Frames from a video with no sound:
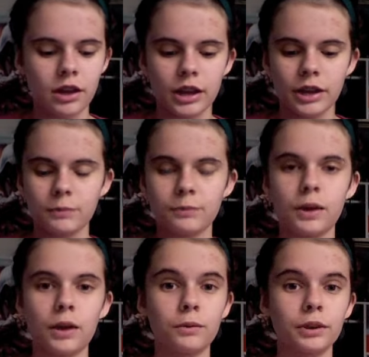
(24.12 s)
I,
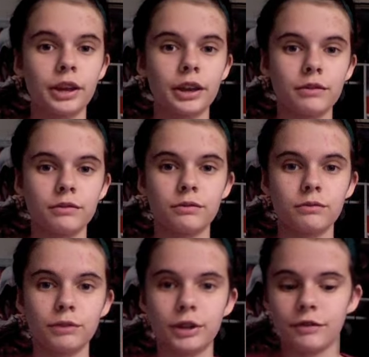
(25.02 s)
I want to get
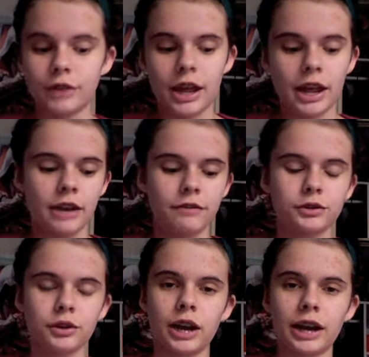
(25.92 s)
rid of it and I've
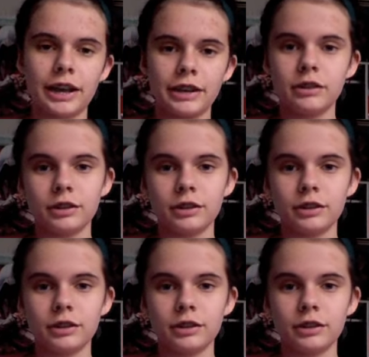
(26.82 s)
tried,